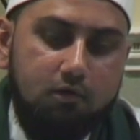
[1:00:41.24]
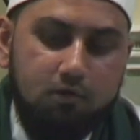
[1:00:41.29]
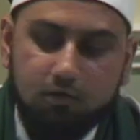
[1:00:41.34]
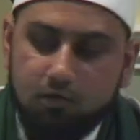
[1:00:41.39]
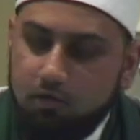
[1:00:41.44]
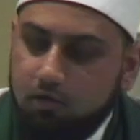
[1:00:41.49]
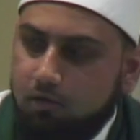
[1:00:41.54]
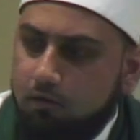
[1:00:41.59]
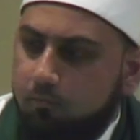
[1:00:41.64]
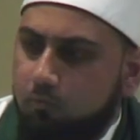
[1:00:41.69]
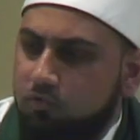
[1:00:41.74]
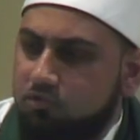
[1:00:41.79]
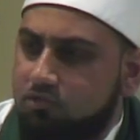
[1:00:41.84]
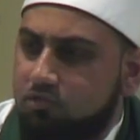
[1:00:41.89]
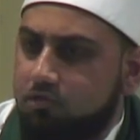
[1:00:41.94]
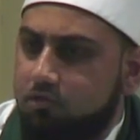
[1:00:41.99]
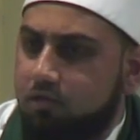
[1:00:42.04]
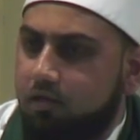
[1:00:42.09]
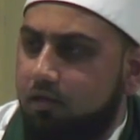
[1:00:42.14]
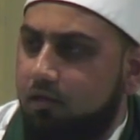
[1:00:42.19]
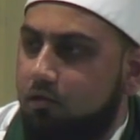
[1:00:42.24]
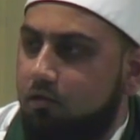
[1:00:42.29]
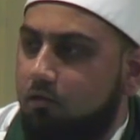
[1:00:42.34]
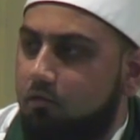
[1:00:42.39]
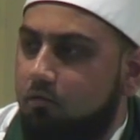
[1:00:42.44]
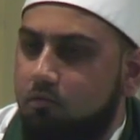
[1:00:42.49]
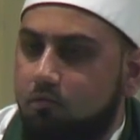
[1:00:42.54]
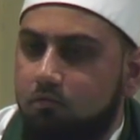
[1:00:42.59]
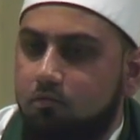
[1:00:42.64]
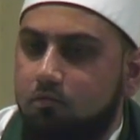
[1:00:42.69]
Um, was there a
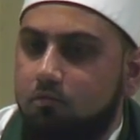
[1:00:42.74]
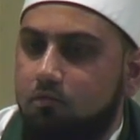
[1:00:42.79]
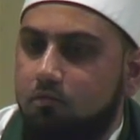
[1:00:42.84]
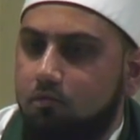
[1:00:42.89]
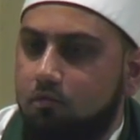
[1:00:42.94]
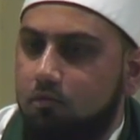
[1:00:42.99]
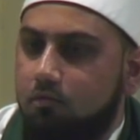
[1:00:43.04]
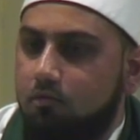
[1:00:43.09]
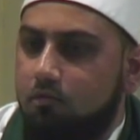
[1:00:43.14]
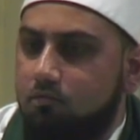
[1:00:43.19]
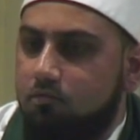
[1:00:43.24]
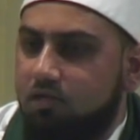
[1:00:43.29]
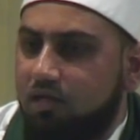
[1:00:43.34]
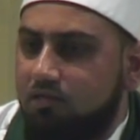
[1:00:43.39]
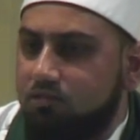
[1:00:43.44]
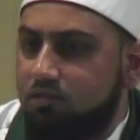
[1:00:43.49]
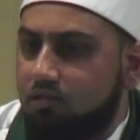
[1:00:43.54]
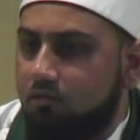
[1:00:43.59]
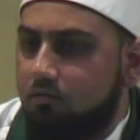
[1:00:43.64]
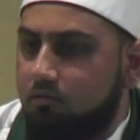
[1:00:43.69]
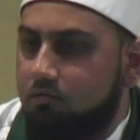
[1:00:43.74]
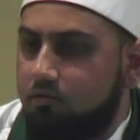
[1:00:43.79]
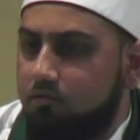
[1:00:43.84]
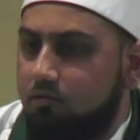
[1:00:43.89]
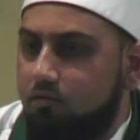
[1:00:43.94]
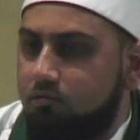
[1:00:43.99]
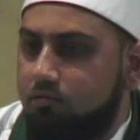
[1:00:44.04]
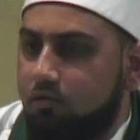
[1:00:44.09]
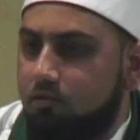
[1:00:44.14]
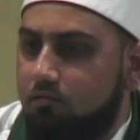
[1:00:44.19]
texting or
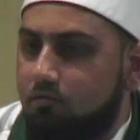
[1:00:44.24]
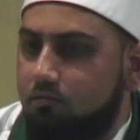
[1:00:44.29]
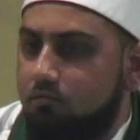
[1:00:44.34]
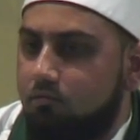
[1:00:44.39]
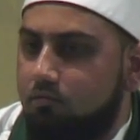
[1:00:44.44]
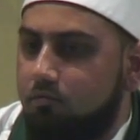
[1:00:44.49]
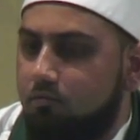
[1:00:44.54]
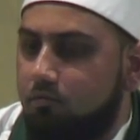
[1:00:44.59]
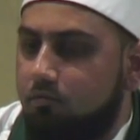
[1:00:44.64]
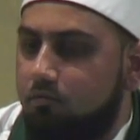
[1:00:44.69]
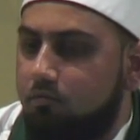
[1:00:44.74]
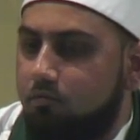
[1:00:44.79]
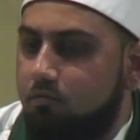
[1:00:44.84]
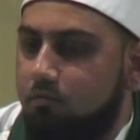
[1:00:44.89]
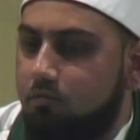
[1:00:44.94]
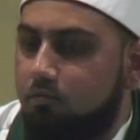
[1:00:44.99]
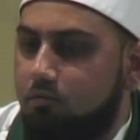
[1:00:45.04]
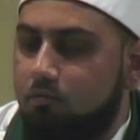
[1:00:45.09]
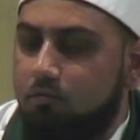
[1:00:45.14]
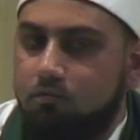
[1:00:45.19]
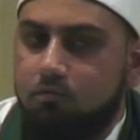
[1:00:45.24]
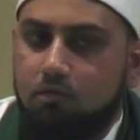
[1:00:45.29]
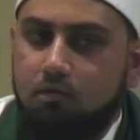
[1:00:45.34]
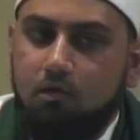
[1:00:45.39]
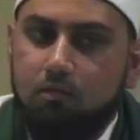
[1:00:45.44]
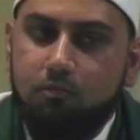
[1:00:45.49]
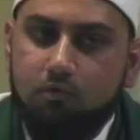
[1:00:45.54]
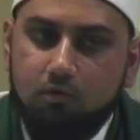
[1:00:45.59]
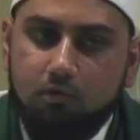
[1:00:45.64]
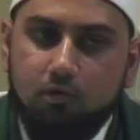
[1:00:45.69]
anything like that? The
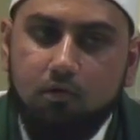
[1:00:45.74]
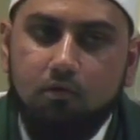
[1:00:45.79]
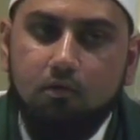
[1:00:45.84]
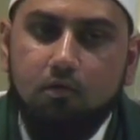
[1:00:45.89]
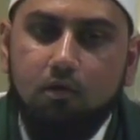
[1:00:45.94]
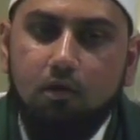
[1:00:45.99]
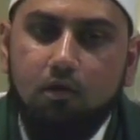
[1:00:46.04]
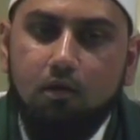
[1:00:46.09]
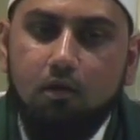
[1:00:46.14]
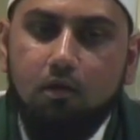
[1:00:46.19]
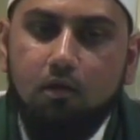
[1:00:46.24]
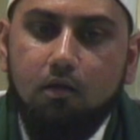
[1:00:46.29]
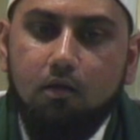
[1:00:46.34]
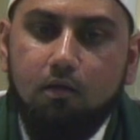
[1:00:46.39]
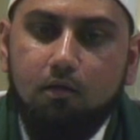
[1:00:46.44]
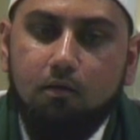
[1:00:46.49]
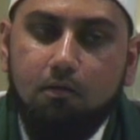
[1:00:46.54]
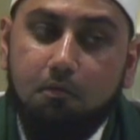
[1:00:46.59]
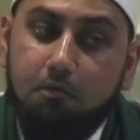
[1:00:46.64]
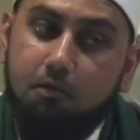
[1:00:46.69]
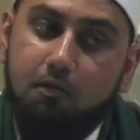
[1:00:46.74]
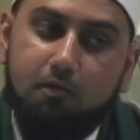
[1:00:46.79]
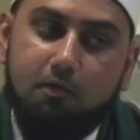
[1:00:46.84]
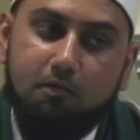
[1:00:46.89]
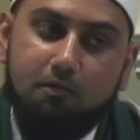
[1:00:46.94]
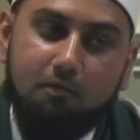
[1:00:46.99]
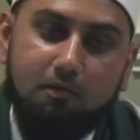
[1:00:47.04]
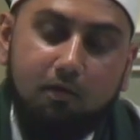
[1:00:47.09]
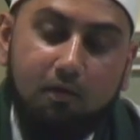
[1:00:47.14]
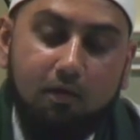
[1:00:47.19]
number, okay,
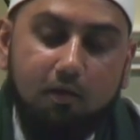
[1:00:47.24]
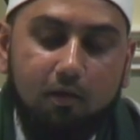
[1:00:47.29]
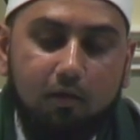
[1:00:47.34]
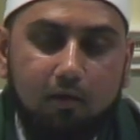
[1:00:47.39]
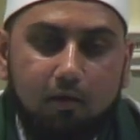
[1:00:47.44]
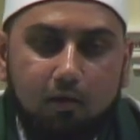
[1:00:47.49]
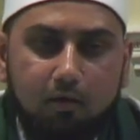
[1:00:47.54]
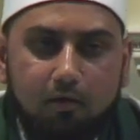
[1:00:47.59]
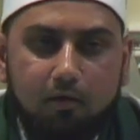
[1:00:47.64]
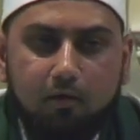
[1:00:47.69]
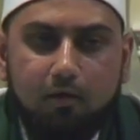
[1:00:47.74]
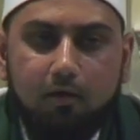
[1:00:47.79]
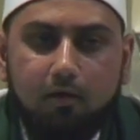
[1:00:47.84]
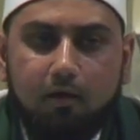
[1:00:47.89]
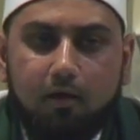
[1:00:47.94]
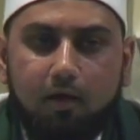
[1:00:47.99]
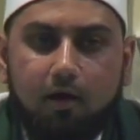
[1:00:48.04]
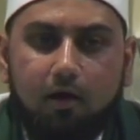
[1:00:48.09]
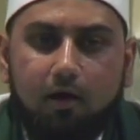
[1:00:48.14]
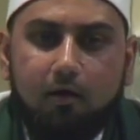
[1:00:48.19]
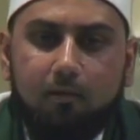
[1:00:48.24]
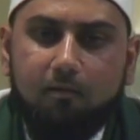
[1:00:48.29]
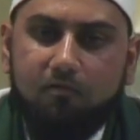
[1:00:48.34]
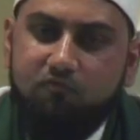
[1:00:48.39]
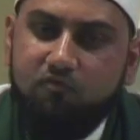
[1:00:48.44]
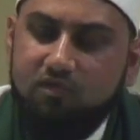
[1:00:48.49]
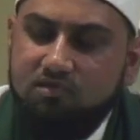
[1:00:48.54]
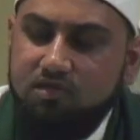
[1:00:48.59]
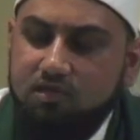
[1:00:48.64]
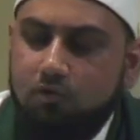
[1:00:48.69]
okay. Uh,
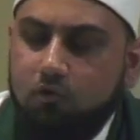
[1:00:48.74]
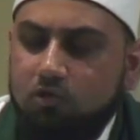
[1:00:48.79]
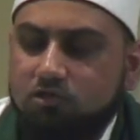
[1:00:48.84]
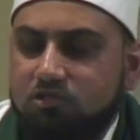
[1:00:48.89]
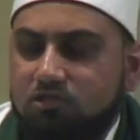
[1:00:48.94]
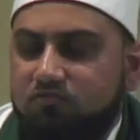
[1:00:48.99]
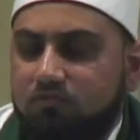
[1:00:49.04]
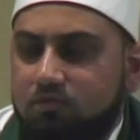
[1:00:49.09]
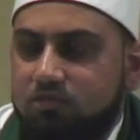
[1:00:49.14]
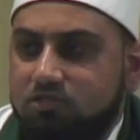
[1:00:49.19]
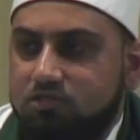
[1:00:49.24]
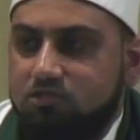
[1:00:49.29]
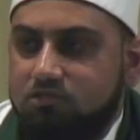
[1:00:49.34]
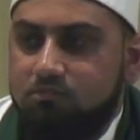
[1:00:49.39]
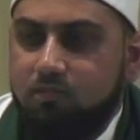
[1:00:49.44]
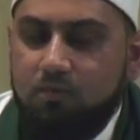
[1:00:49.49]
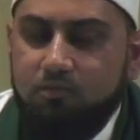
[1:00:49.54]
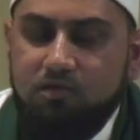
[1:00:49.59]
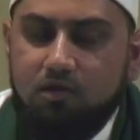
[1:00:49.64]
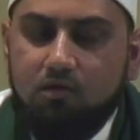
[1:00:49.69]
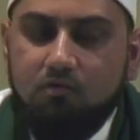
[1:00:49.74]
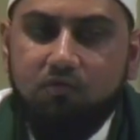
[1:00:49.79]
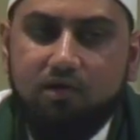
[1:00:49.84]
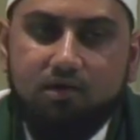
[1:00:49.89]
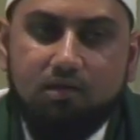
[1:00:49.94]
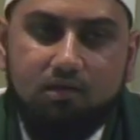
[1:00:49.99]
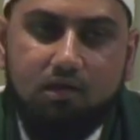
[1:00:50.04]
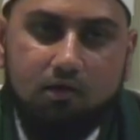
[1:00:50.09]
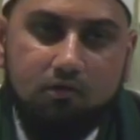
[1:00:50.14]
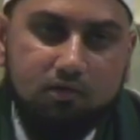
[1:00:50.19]
if there's any questions from the sisters, maybe you could
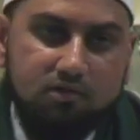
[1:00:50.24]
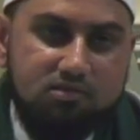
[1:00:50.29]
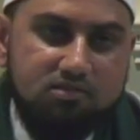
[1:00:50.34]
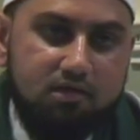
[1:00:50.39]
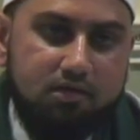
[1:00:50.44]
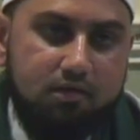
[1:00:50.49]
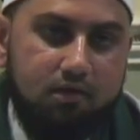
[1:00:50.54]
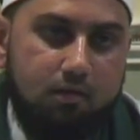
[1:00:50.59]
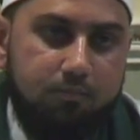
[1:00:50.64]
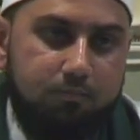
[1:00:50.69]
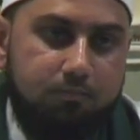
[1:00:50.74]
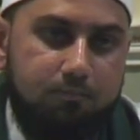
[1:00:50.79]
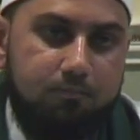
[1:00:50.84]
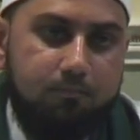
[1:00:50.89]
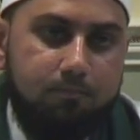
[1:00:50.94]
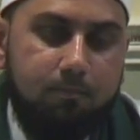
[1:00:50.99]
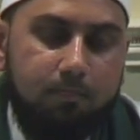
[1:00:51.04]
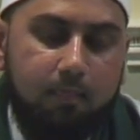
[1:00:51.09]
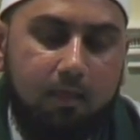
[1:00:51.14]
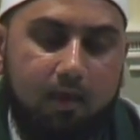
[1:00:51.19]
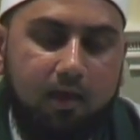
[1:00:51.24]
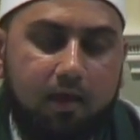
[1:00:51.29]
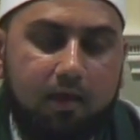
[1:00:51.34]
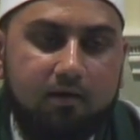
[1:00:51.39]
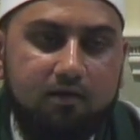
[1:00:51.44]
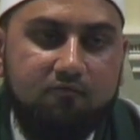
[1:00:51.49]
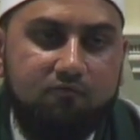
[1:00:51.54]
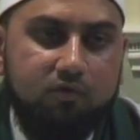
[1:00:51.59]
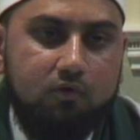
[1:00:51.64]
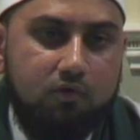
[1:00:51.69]
write it down and send it up.
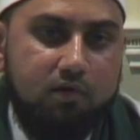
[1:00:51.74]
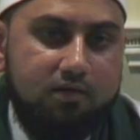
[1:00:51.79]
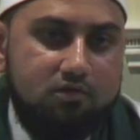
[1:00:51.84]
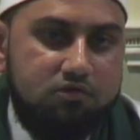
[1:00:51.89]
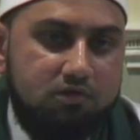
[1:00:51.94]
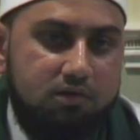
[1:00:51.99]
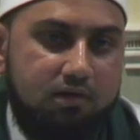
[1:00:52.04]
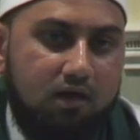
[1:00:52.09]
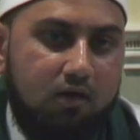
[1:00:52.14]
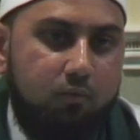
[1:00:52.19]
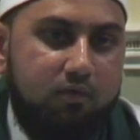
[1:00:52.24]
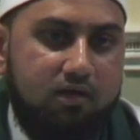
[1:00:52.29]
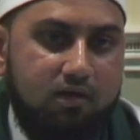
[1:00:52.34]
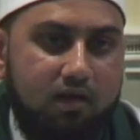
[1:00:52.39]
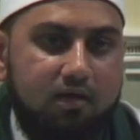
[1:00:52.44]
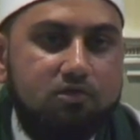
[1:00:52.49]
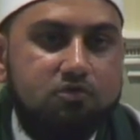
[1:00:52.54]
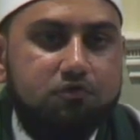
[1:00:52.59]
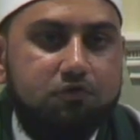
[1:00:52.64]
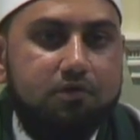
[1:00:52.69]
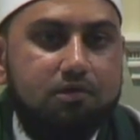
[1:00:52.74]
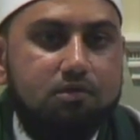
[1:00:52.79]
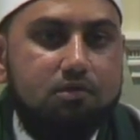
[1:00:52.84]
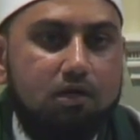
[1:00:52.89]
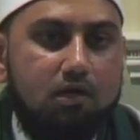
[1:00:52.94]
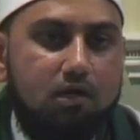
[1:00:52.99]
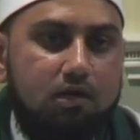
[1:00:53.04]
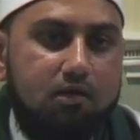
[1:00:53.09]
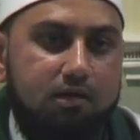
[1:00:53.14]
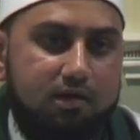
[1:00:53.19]
And if we don't answer it now, we can answer
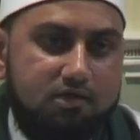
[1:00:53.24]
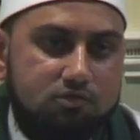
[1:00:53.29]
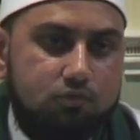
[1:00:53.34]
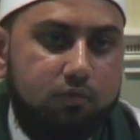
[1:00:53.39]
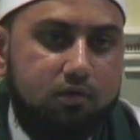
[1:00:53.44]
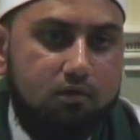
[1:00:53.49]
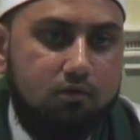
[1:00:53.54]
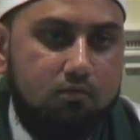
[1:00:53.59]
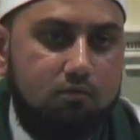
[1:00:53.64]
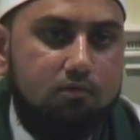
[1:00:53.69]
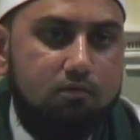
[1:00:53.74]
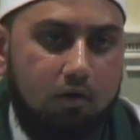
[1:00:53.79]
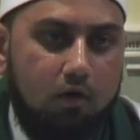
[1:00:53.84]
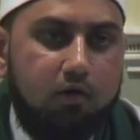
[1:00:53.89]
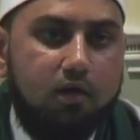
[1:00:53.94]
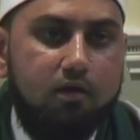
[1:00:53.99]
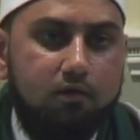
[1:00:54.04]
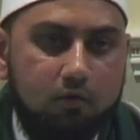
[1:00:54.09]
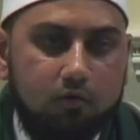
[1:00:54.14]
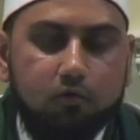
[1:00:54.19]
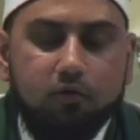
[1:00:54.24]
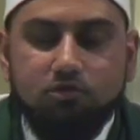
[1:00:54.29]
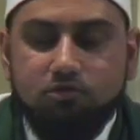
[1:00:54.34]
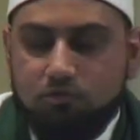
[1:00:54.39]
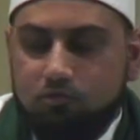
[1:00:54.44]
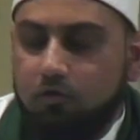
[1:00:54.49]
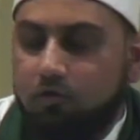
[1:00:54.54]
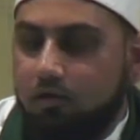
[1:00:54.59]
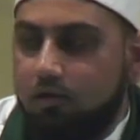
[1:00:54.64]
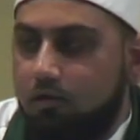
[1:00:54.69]
it uh, next week. Okay, no
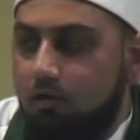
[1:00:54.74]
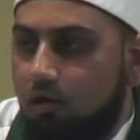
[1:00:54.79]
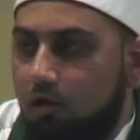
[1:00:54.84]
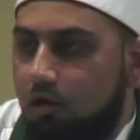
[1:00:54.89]
questions. Okay.